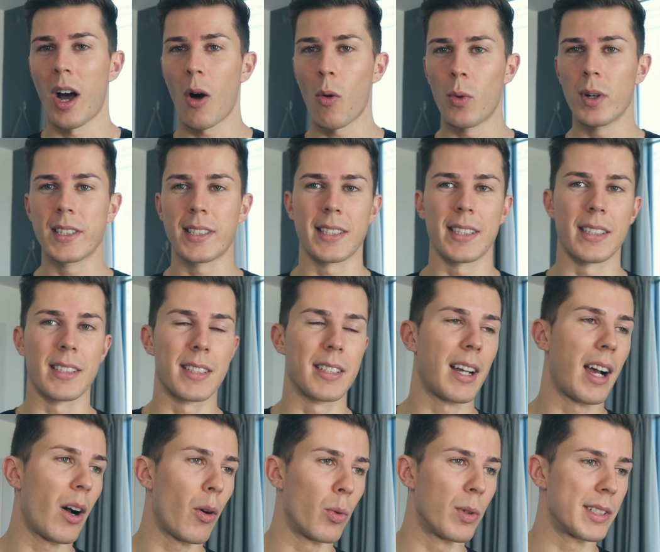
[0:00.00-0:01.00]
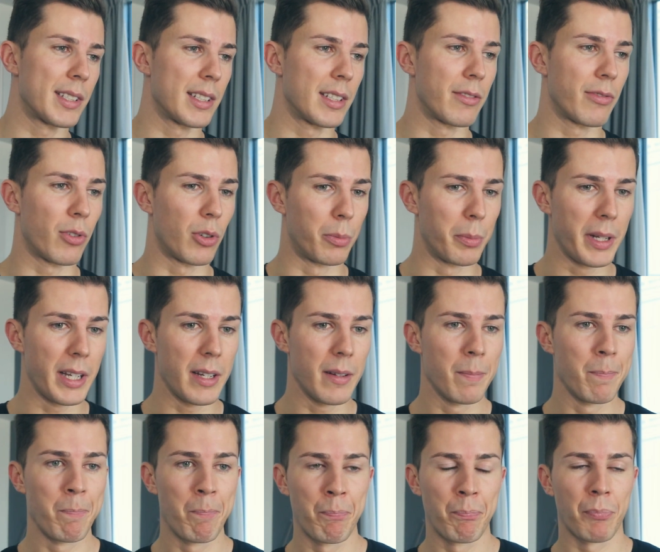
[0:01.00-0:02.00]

how was it? How was it for me?